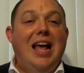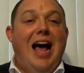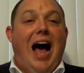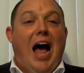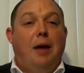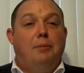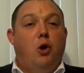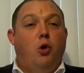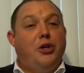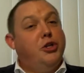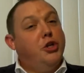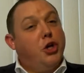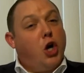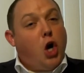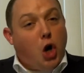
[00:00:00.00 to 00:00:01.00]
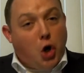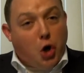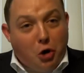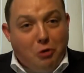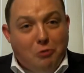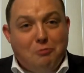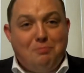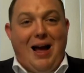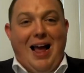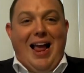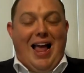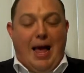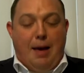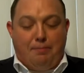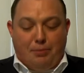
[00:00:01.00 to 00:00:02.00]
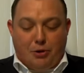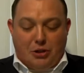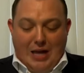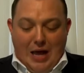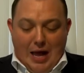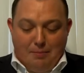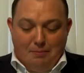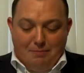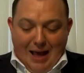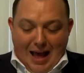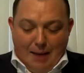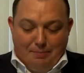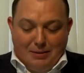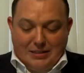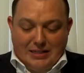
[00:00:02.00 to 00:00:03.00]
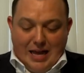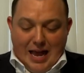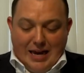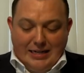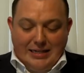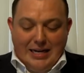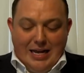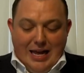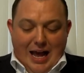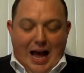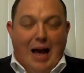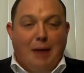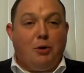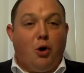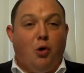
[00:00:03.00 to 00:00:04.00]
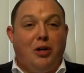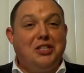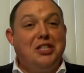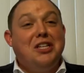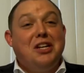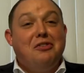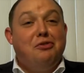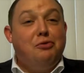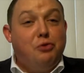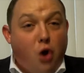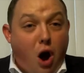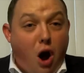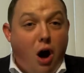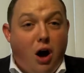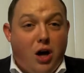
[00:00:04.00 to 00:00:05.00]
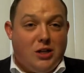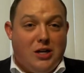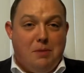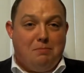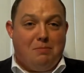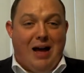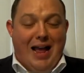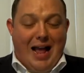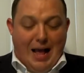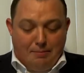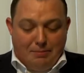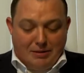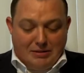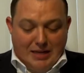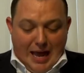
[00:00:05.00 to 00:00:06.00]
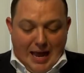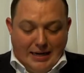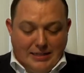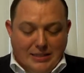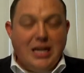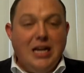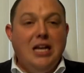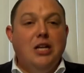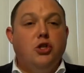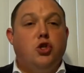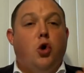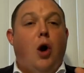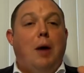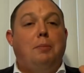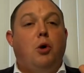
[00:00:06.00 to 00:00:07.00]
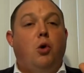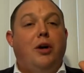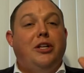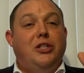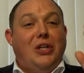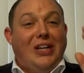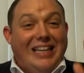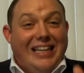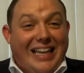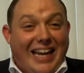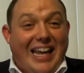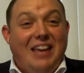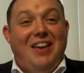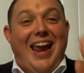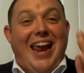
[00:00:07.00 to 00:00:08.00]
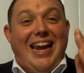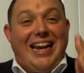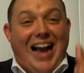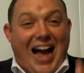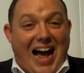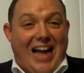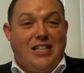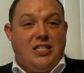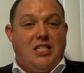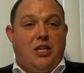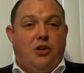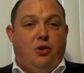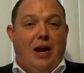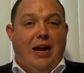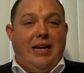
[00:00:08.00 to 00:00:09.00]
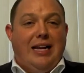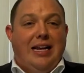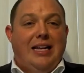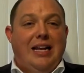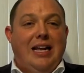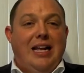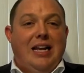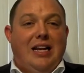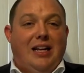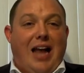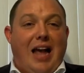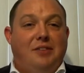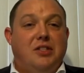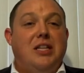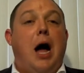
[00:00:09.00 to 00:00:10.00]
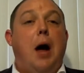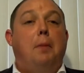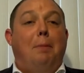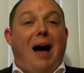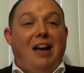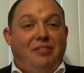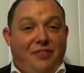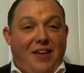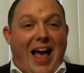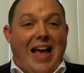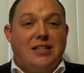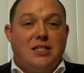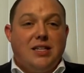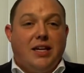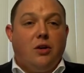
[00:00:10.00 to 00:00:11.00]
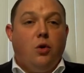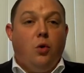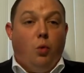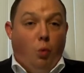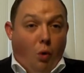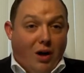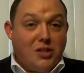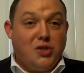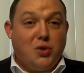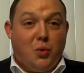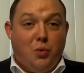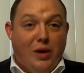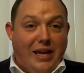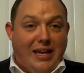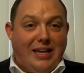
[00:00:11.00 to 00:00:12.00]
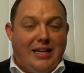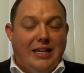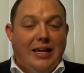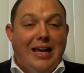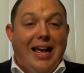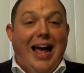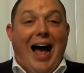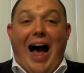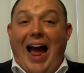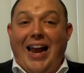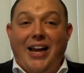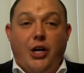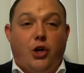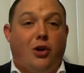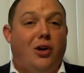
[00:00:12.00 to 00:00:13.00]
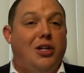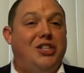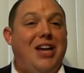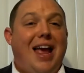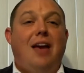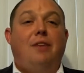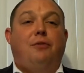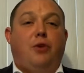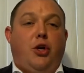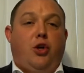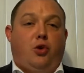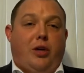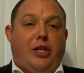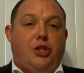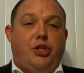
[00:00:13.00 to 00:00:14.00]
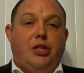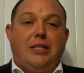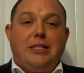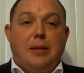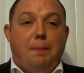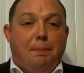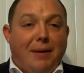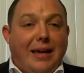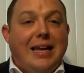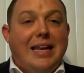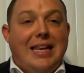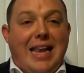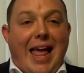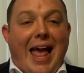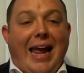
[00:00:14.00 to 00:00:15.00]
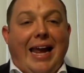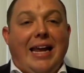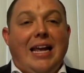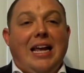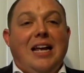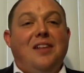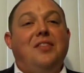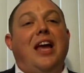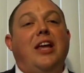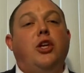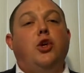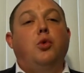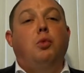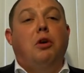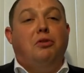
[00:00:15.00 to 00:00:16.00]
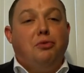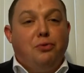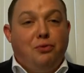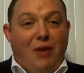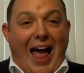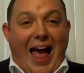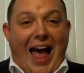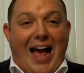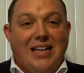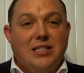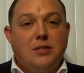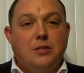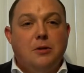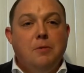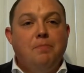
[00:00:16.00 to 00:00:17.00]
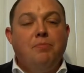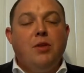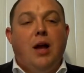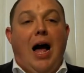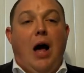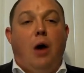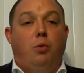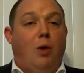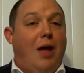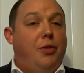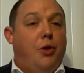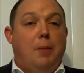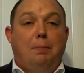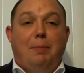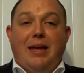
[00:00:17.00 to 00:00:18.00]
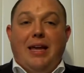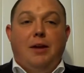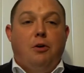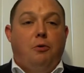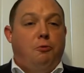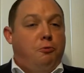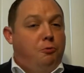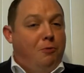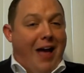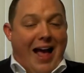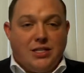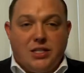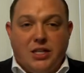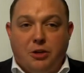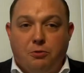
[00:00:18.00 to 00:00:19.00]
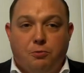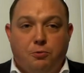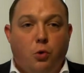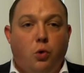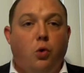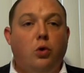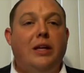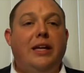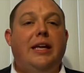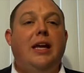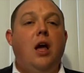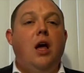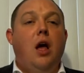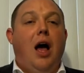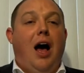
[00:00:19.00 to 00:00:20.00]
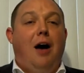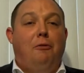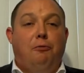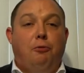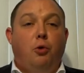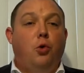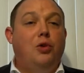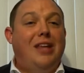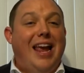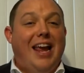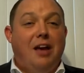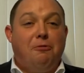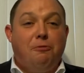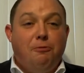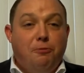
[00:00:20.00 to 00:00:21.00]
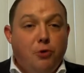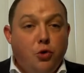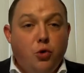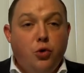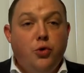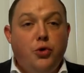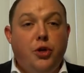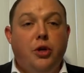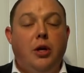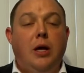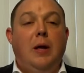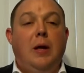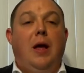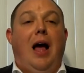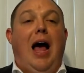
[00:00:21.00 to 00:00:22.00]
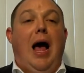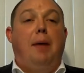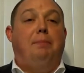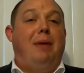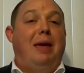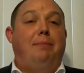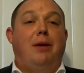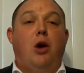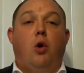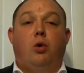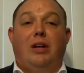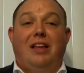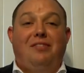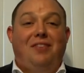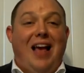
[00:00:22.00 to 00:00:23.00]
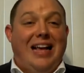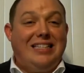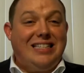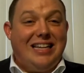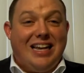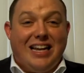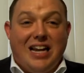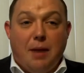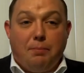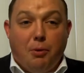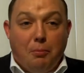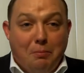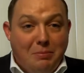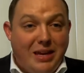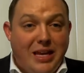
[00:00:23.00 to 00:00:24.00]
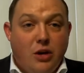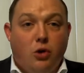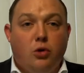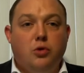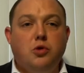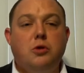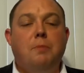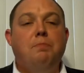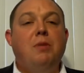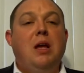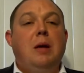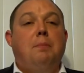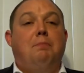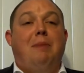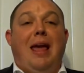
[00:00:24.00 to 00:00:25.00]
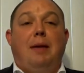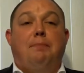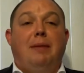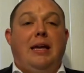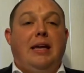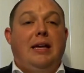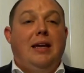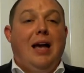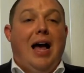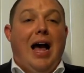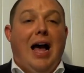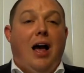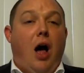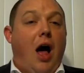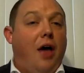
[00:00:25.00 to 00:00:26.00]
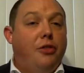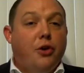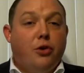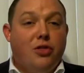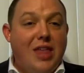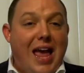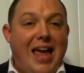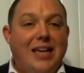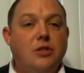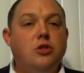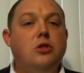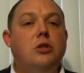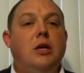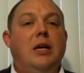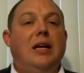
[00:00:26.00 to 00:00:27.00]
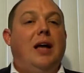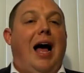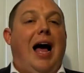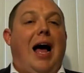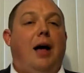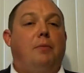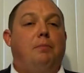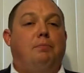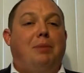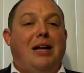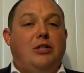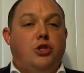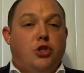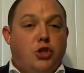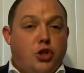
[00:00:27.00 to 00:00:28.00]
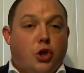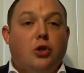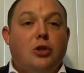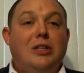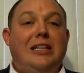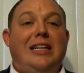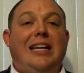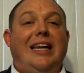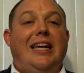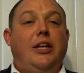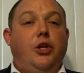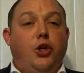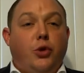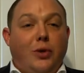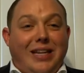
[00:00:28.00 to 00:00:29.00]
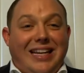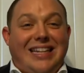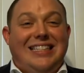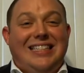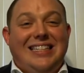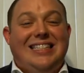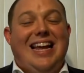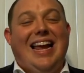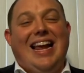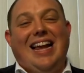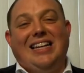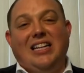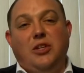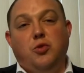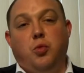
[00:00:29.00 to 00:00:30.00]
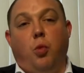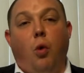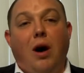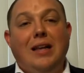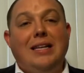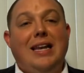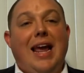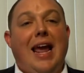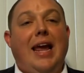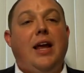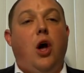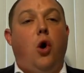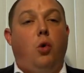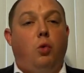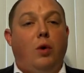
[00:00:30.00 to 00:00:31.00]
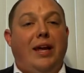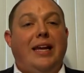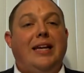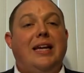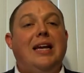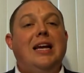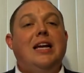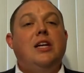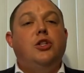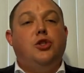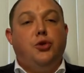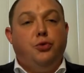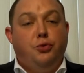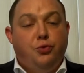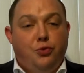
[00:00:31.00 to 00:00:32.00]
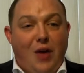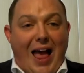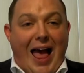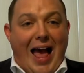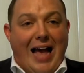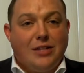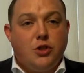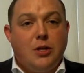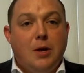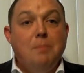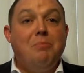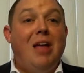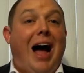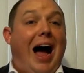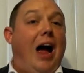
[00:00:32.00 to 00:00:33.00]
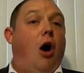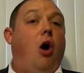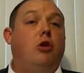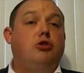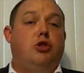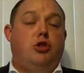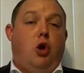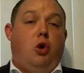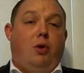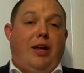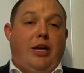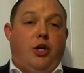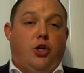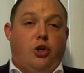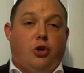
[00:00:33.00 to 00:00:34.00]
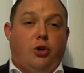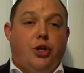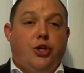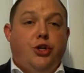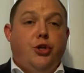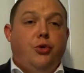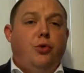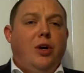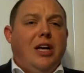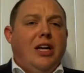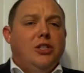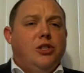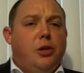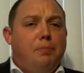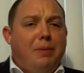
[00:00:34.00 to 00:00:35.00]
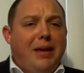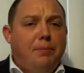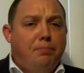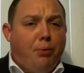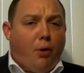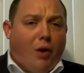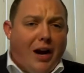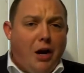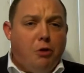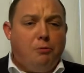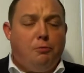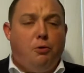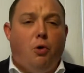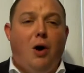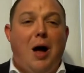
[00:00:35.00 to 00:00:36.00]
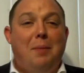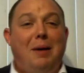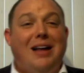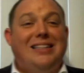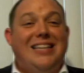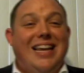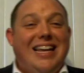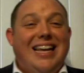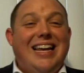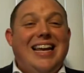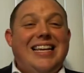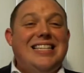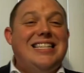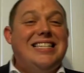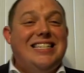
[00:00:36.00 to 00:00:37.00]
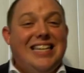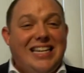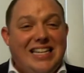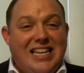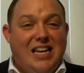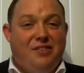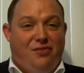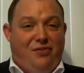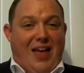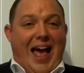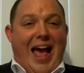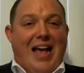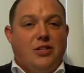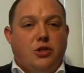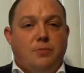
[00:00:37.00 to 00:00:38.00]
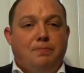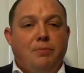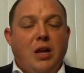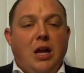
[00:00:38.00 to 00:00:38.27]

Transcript: I'm going to curve my appetite. I'm going to defraud my appetite. So I'm going to live a consecrated lifestyle by fasting once a week. I encourage every Christian to pick a day that you will fast, uh, whether it be fasting fully, a full day of food, uh, maybe only fasting a couple meals, maybe uh, other things. Uh, but certainly, you need to take at least one day a week to fast. I also encourage you to be prayerful about taking extended fast.